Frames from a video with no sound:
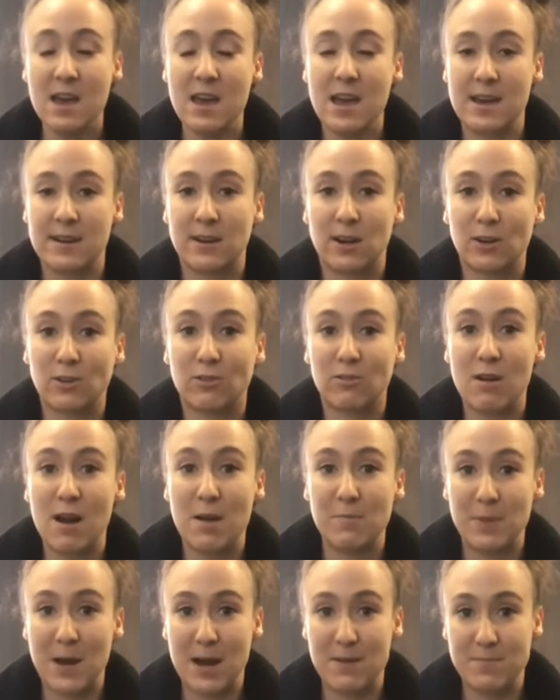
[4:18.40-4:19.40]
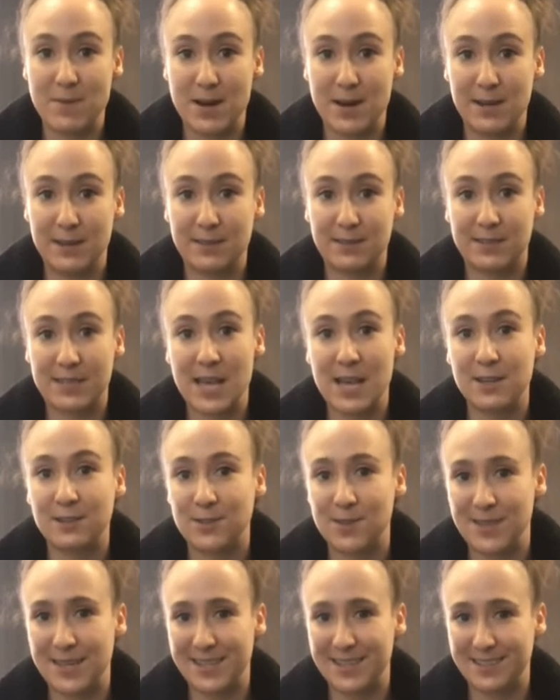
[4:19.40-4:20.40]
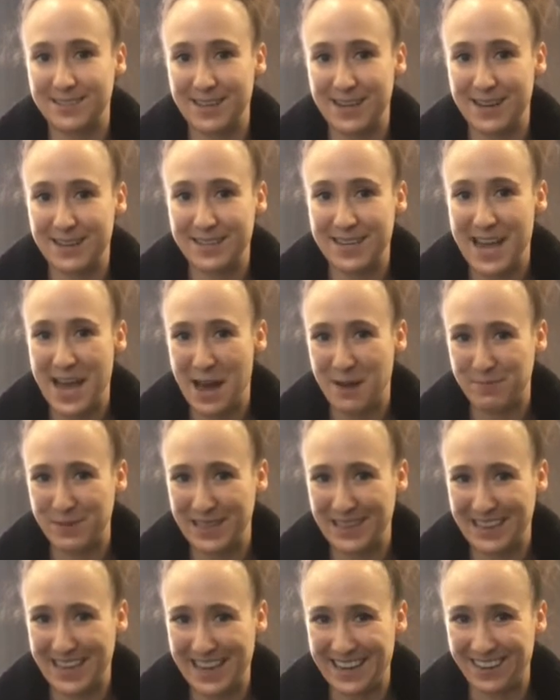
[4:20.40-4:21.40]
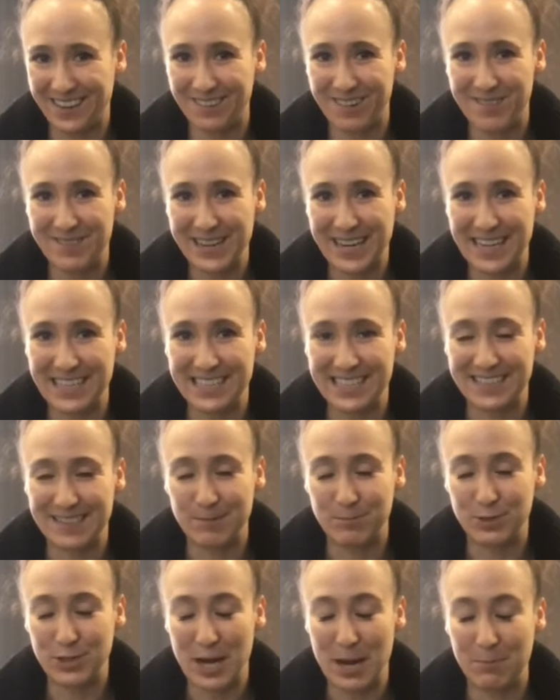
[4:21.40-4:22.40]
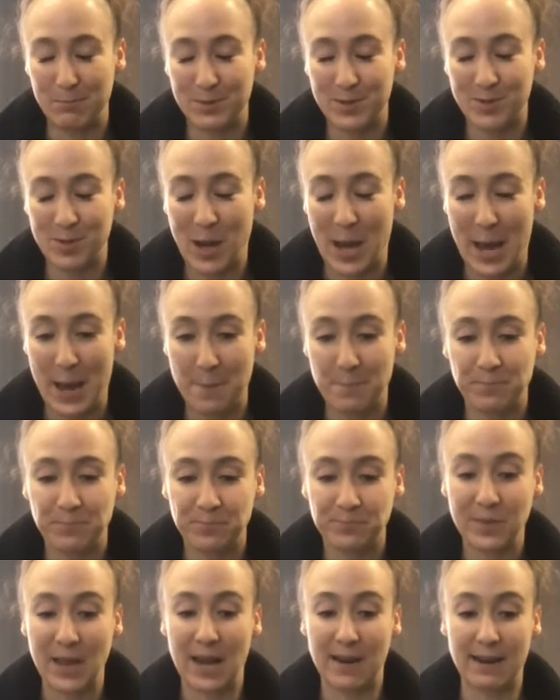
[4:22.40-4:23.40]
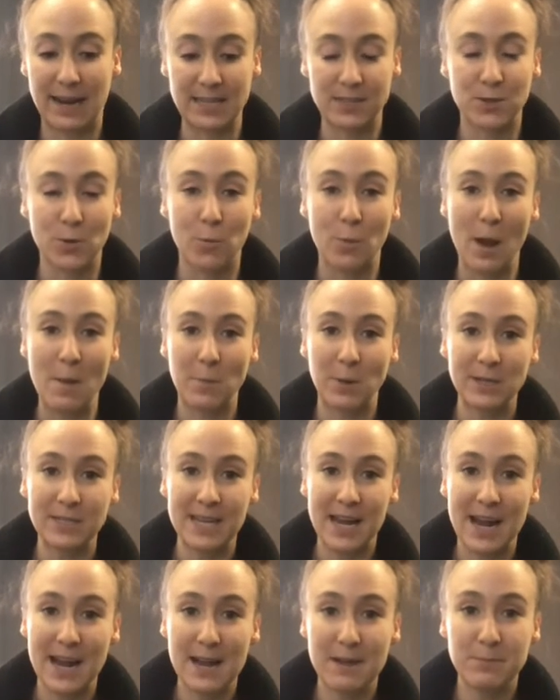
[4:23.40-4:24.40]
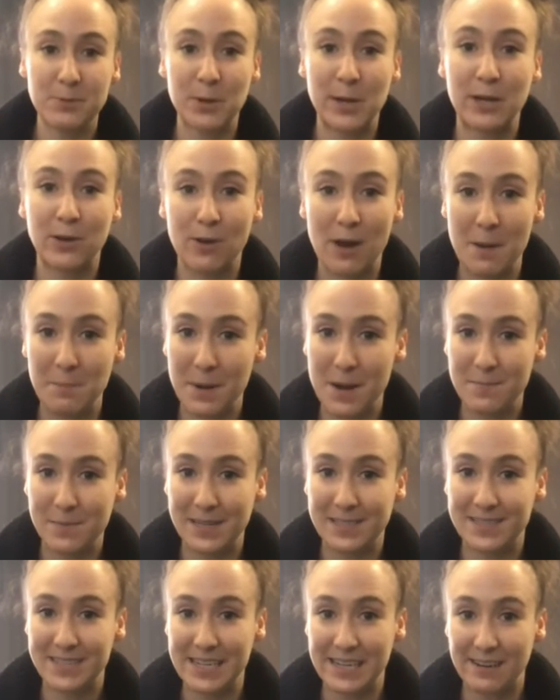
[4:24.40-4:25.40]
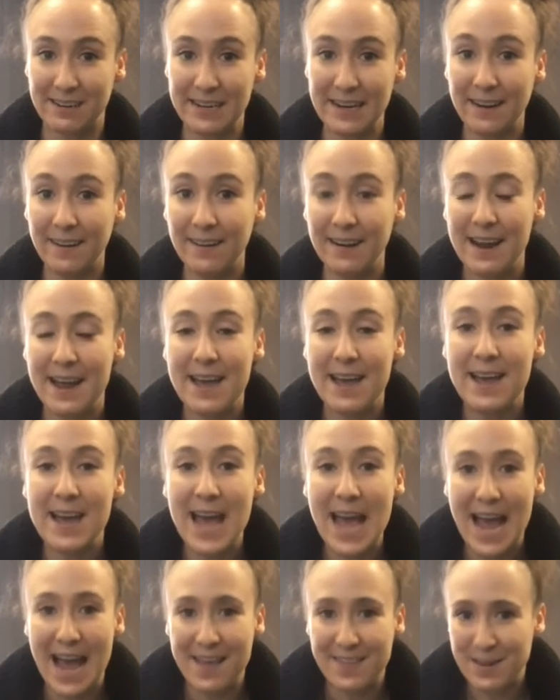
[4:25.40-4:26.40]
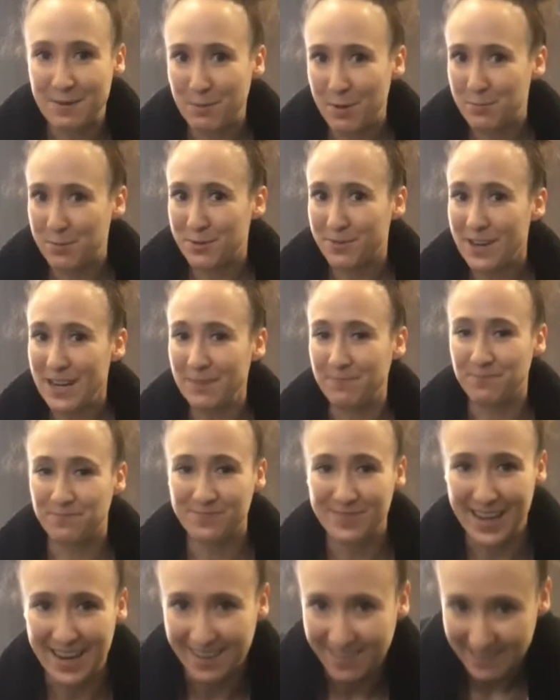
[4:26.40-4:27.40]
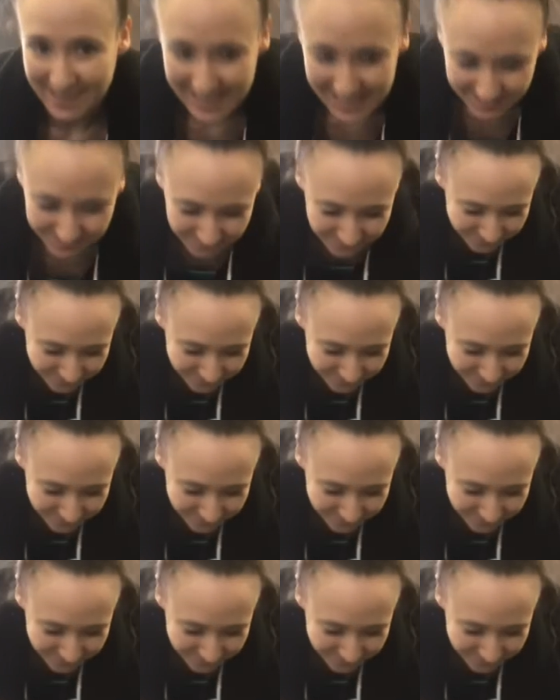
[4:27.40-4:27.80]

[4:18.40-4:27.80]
in our Grand Battements so that doesn't happen later when we get to some jumps, okay? All right, so one more time doing Grand Battements derriere, and then we'll move on, all right?